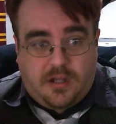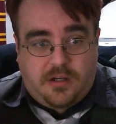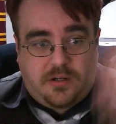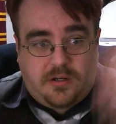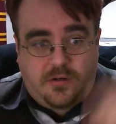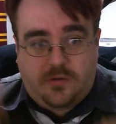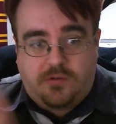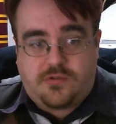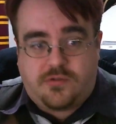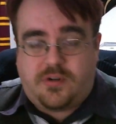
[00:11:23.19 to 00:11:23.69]

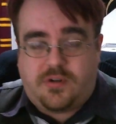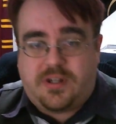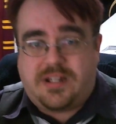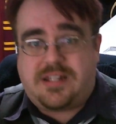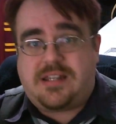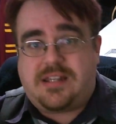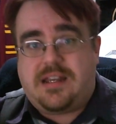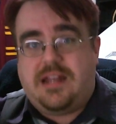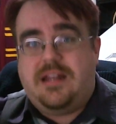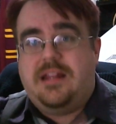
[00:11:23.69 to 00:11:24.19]
you draw
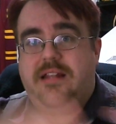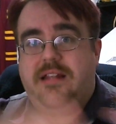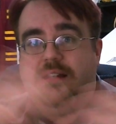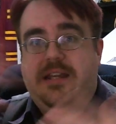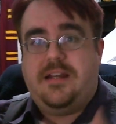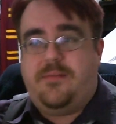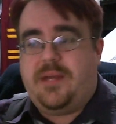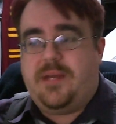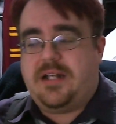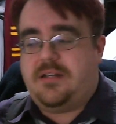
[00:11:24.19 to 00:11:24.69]
us and
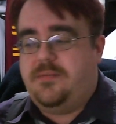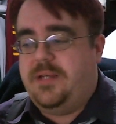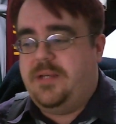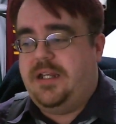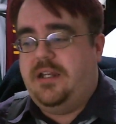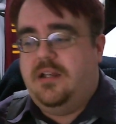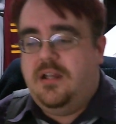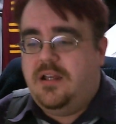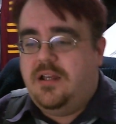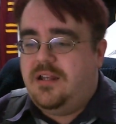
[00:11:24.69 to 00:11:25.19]
send it back to
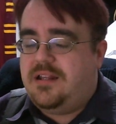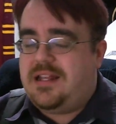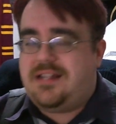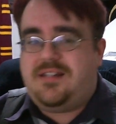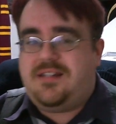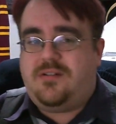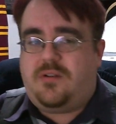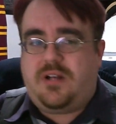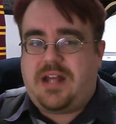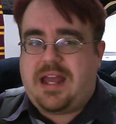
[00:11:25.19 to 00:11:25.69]
me.
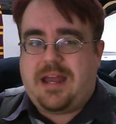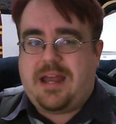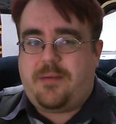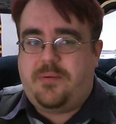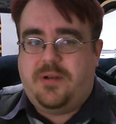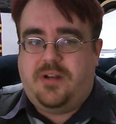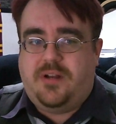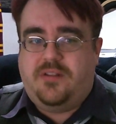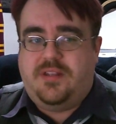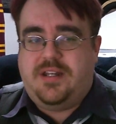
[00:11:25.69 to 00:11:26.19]
That's not going to
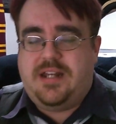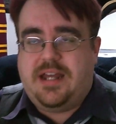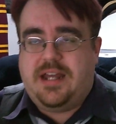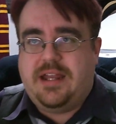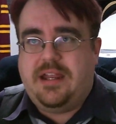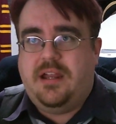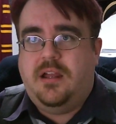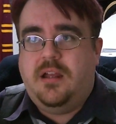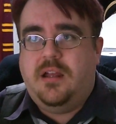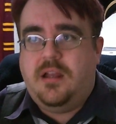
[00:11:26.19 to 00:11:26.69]
happen on the
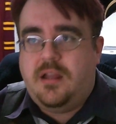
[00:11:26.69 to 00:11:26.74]
day.